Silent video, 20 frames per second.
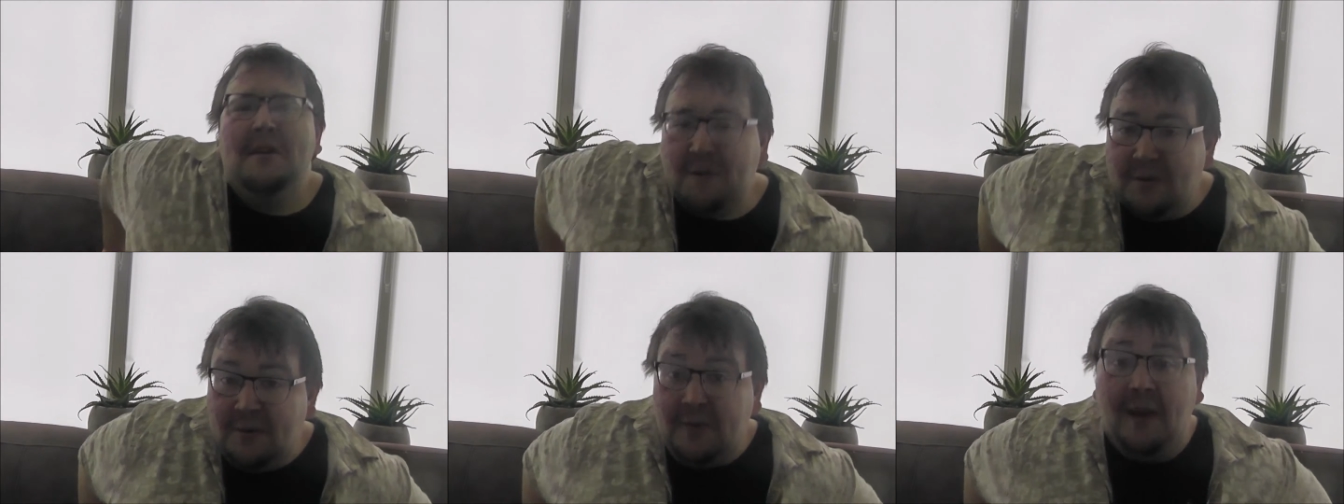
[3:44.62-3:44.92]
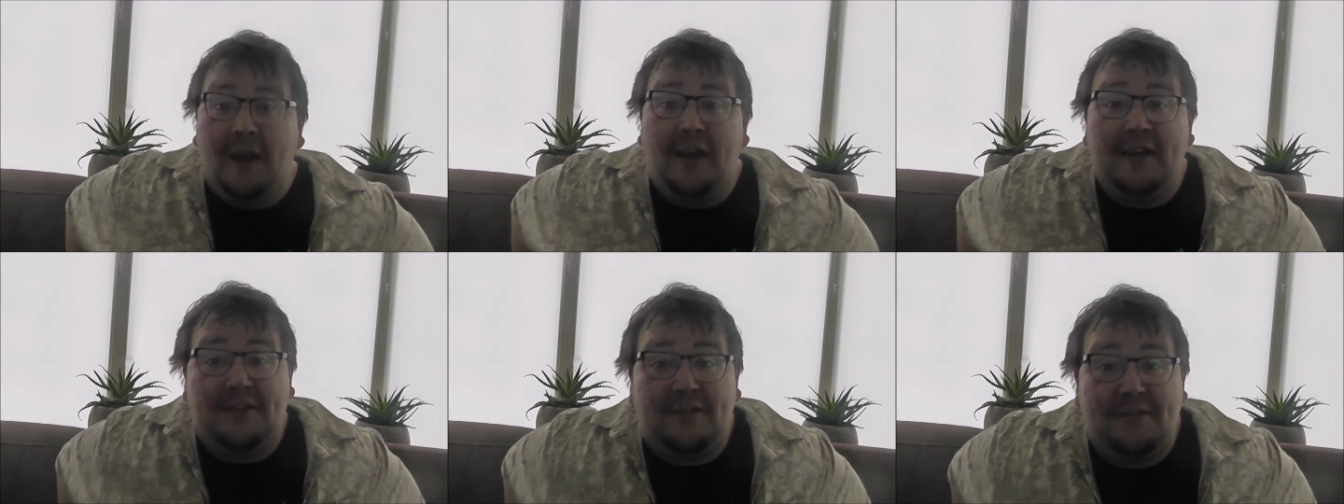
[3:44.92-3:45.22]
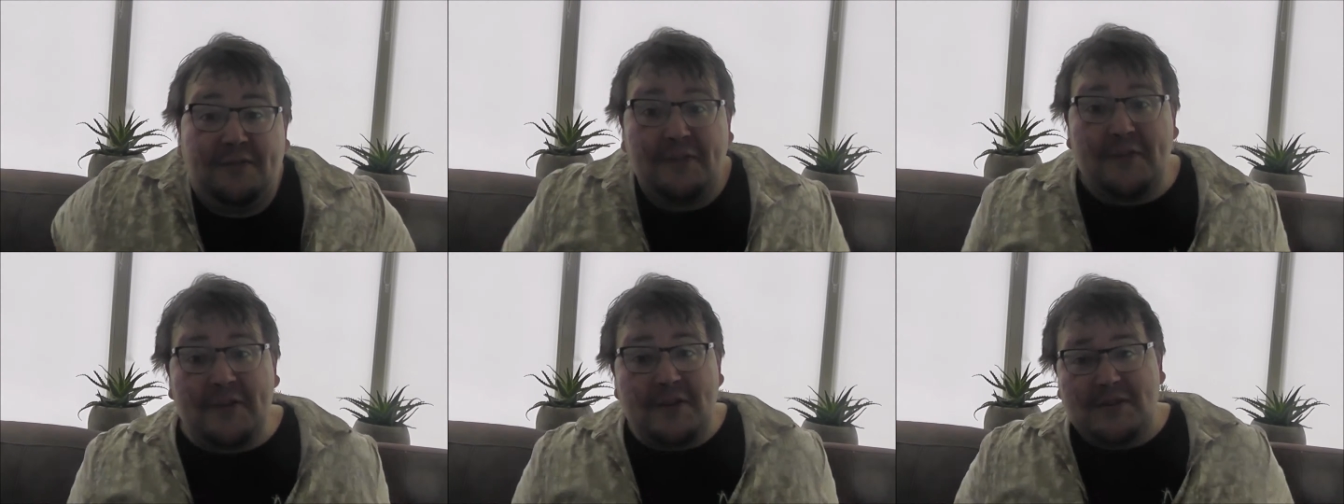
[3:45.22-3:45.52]
who liked the
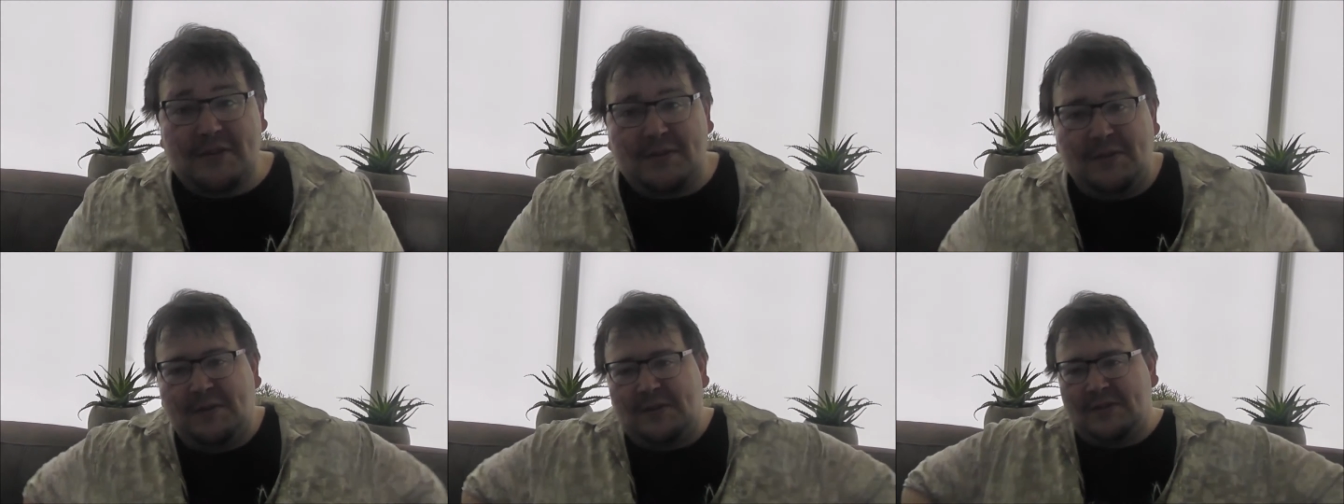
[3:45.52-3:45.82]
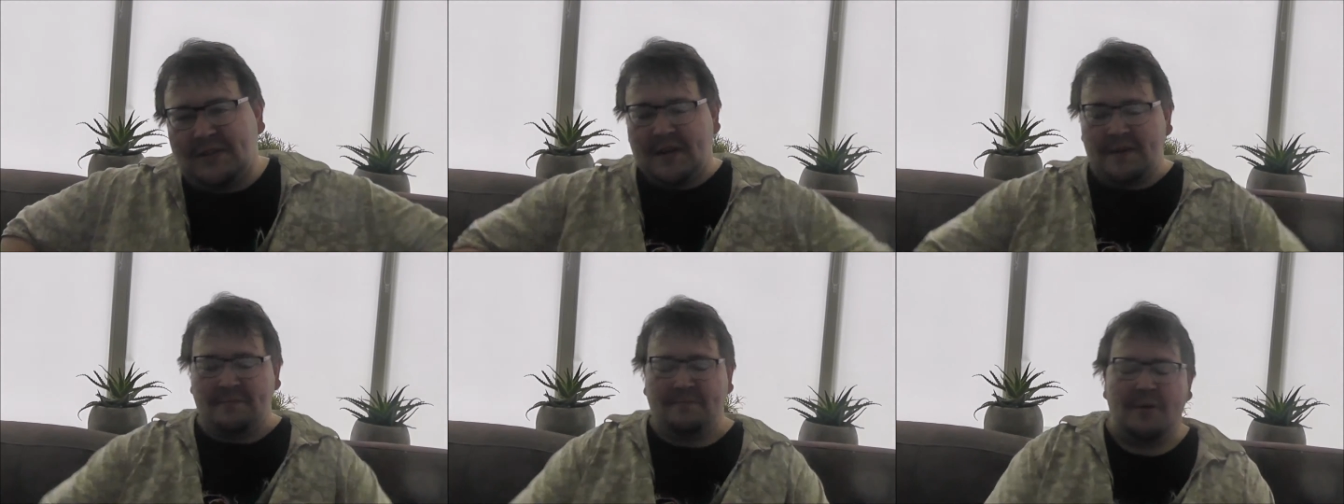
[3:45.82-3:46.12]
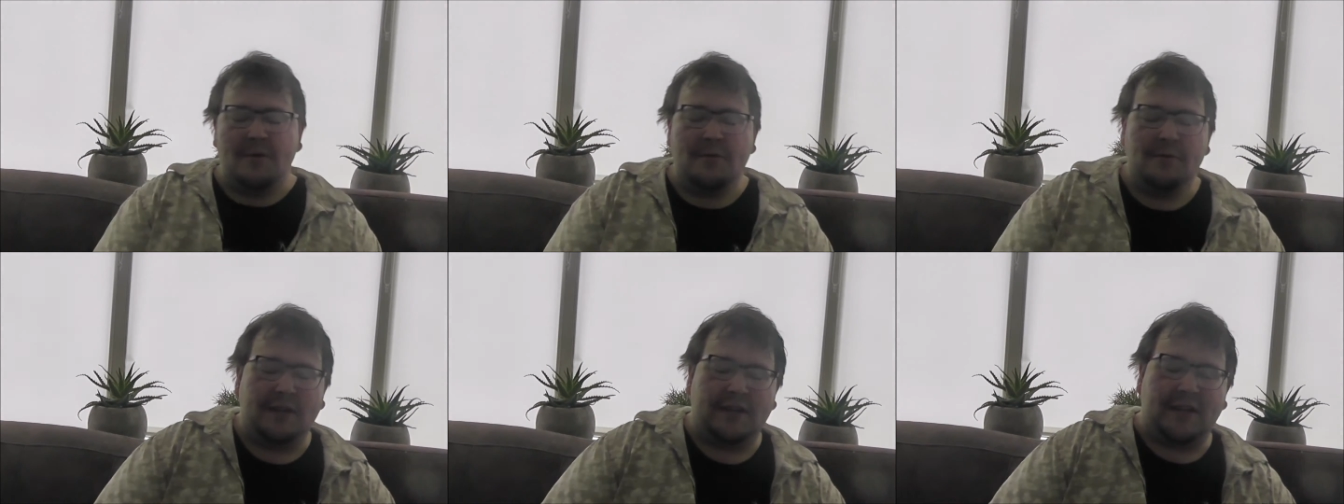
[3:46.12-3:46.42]
first 2
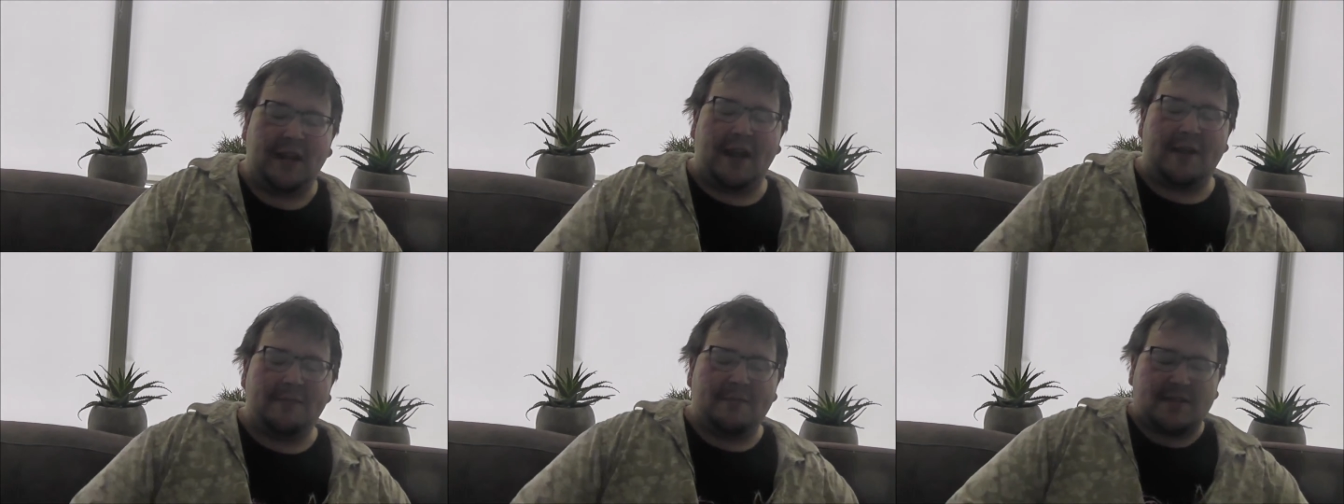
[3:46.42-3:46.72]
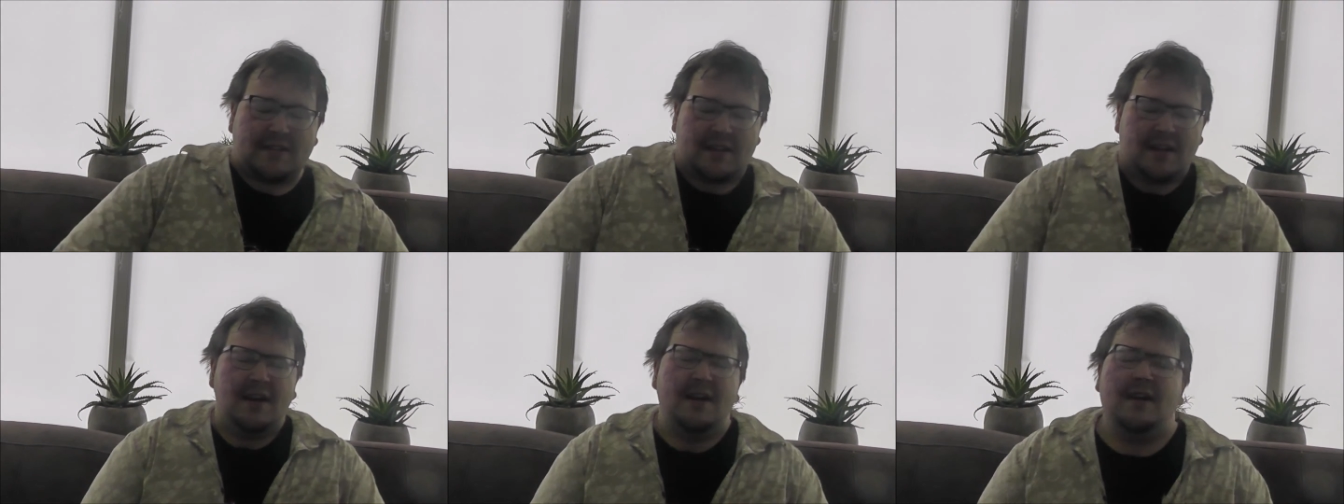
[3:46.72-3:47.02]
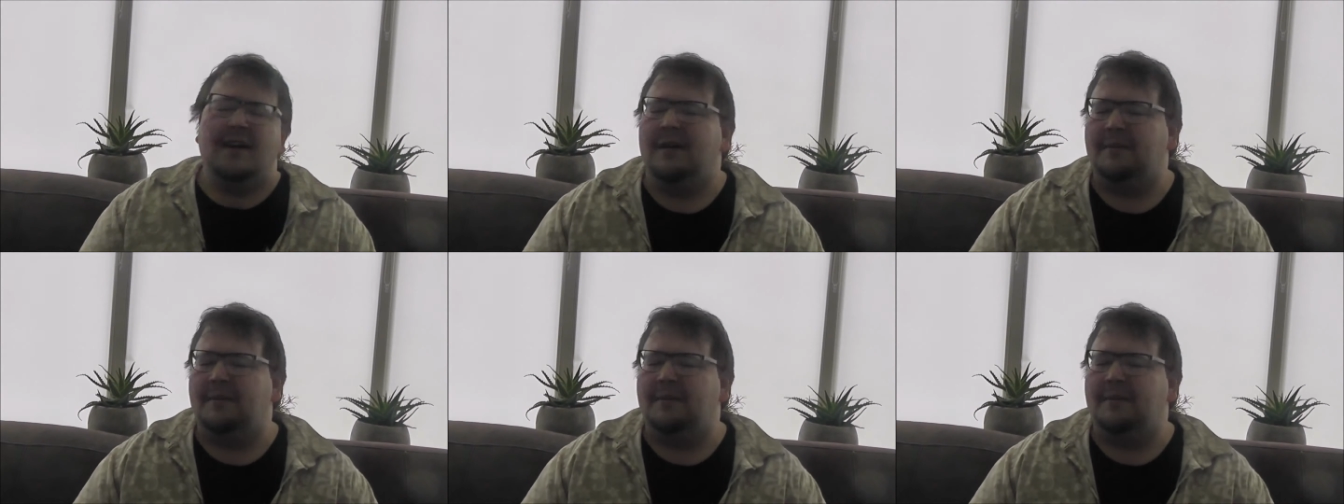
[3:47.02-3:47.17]
Shenmue games.